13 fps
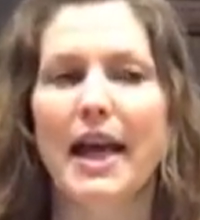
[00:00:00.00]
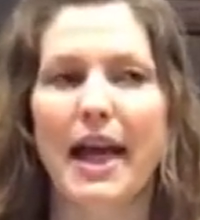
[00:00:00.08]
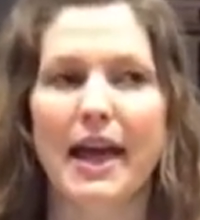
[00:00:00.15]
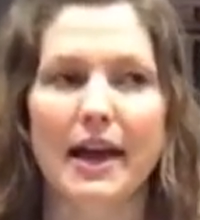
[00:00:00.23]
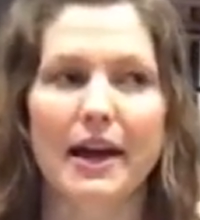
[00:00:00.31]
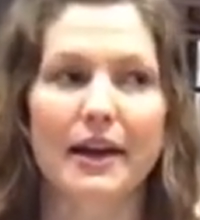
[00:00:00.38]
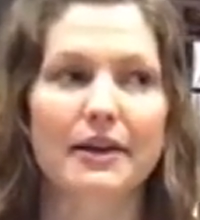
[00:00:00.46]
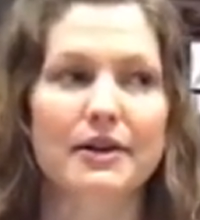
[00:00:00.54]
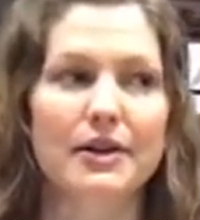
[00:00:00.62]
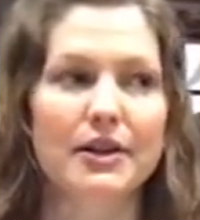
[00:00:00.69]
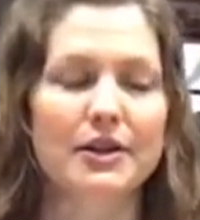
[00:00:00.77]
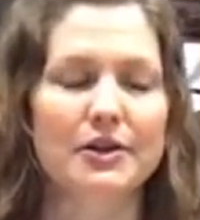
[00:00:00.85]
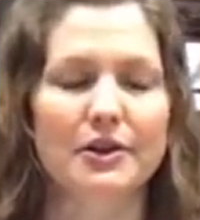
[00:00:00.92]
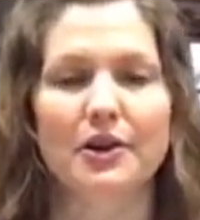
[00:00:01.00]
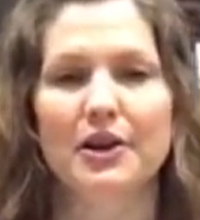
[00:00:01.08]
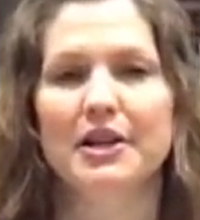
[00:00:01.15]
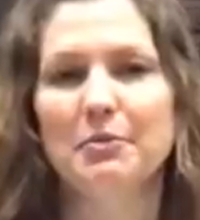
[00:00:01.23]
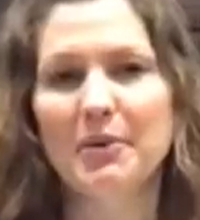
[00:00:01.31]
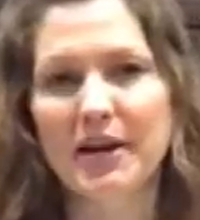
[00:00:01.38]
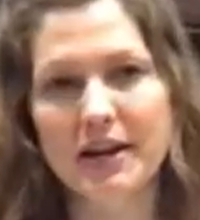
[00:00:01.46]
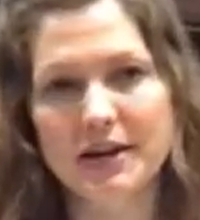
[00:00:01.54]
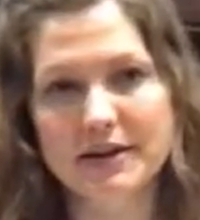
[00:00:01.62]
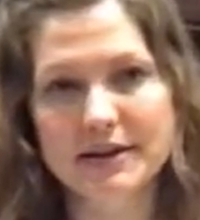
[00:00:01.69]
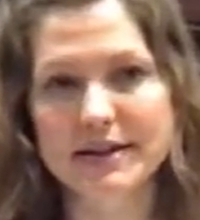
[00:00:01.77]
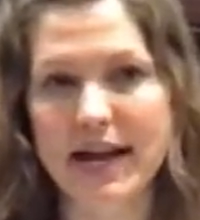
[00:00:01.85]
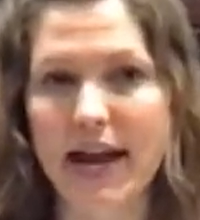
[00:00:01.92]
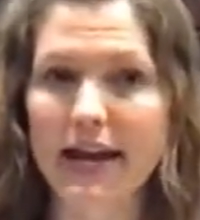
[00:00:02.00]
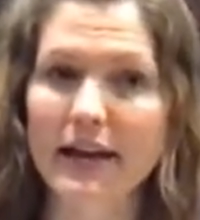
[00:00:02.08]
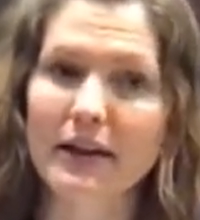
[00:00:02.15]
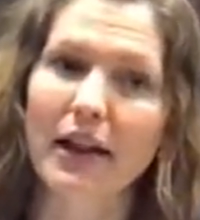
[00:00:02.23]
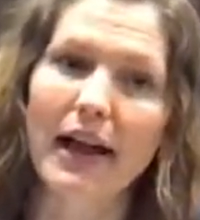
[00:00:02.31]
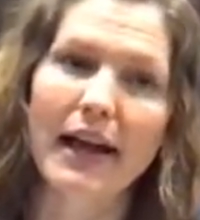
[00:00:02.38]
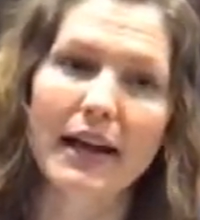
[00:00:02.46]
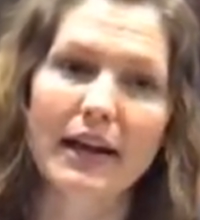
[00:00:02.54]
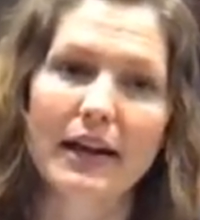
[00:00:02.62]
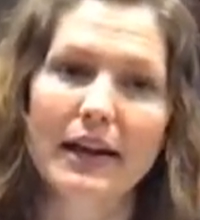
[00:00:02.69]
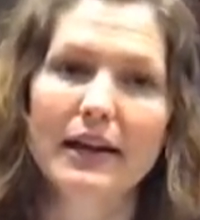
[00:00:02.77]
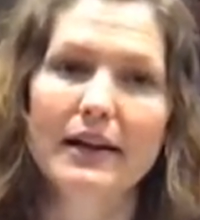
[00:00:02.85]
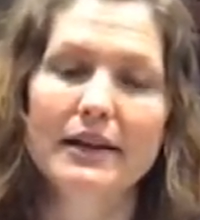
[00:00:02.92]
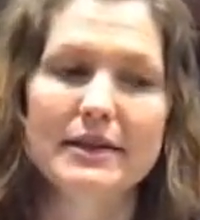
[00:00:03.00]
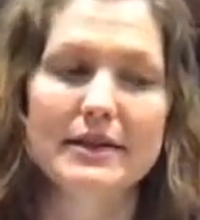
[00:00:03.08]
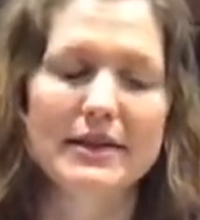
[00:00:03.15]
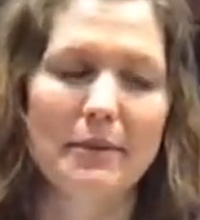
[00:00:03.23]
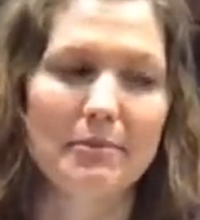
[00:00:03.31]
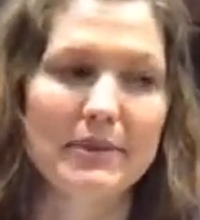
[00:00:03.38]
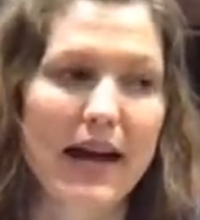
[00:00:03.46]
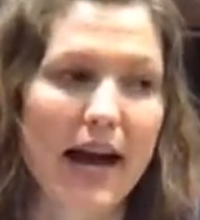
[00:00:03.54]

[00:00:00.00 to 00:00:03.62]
and you're going to be staying like some